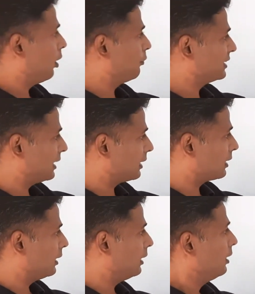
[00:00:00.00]
of a
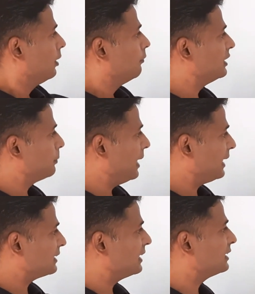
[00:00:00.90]
circle which
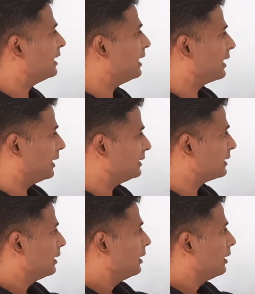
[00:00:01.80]
makes 60 degrees